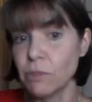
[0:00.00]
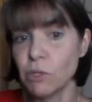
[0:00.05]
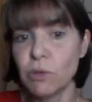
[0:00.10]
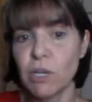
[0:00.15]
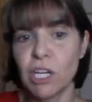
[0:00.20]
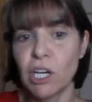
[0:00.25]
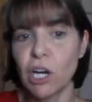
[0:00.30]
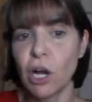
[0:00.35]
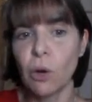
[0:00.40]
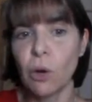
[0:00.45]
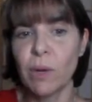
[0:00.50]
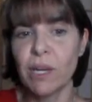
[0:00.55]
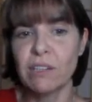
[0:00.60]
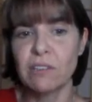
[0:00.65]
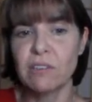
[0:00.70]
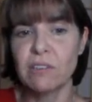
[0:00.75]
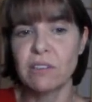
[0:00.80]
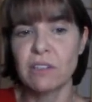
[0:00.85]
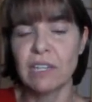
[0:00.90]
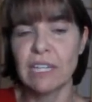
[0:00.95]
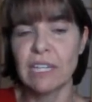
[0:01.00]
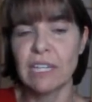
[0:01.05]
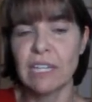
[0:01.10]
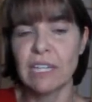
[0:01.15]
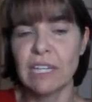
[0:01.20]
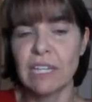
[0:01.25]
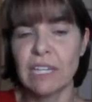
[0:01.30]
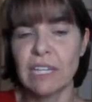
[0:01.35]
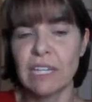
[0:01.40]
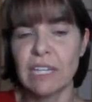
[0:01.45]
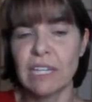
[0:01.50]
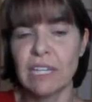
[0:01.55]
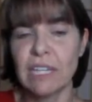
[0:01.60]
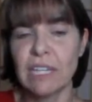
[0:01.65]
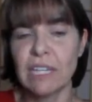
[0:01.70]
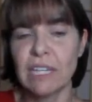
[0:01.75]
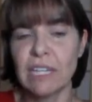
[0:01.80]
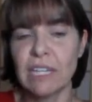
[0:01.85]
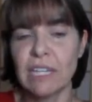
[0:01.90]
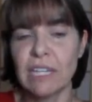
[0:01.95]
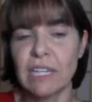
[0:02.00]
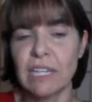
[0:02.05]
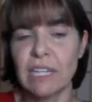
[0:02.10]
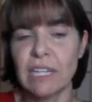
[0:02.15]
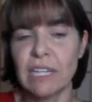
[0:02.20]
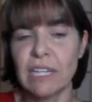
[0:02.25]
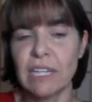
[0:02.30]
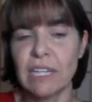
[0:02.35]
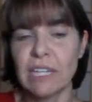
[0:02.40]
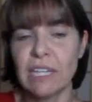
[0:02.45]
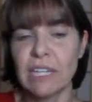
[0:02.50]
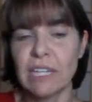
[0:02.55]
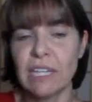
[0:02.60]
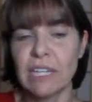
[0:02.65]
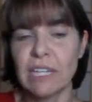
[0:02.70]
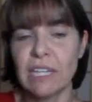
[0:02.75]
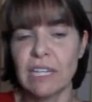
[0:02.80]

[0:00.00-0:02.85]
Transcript: you can always delete this section then if you want to.